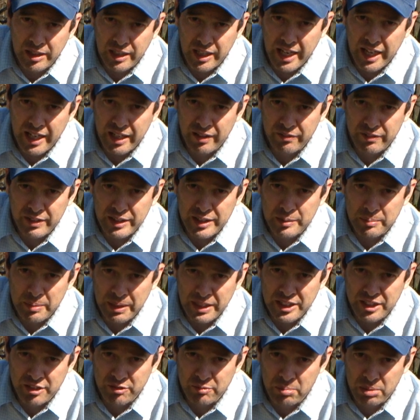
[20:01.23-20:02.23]
kind of
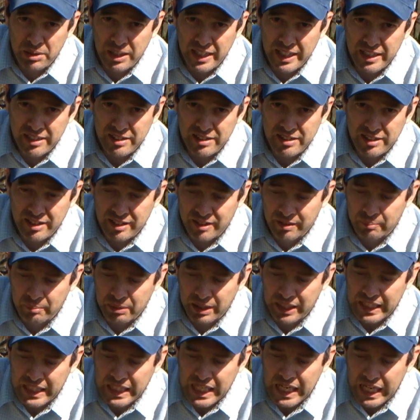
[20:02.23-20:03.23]
expensive plant, and
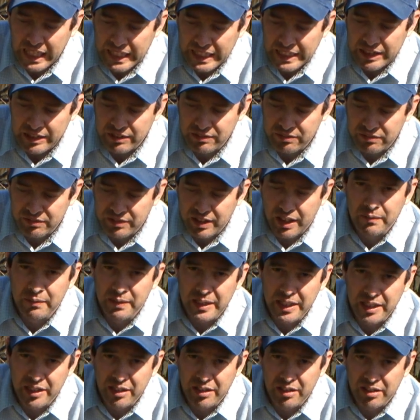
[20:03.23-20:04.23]
by kind of, I
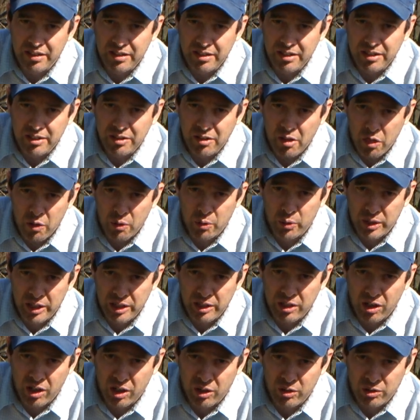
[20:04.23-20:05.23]
mean
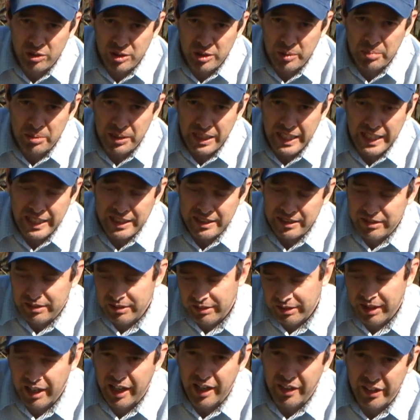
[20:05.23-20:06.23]
$30 a plant.
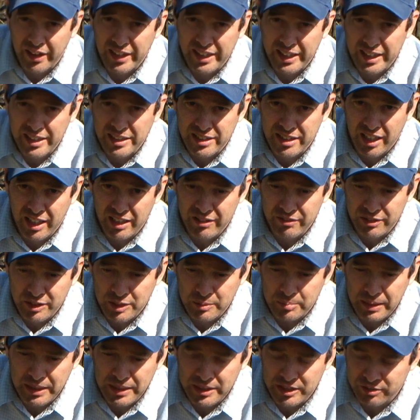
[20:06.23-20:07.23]
I think that's kind of
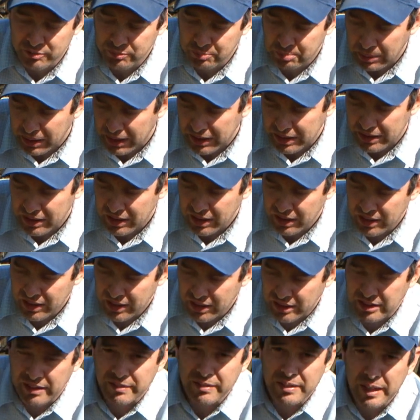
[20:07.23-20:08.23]
expensive, but
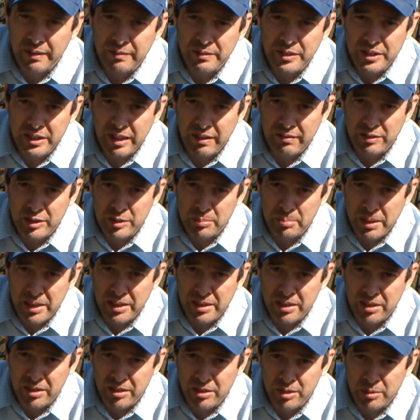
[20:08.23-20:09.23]
sometimes you have to
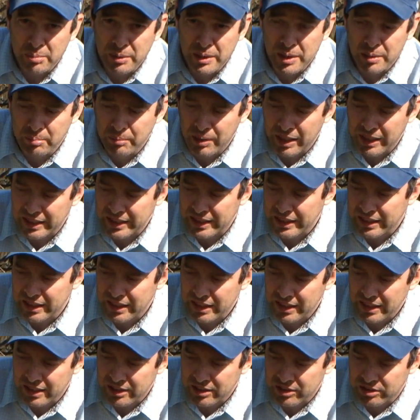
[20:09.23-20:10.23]
spend a little bit of money
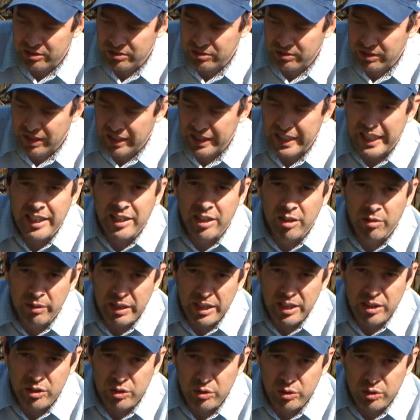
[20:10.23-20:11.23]
to get the
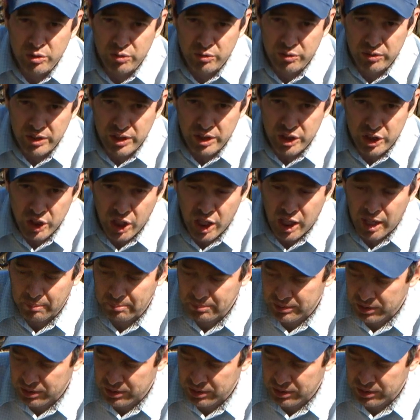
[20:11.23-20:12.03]
right tool for the job.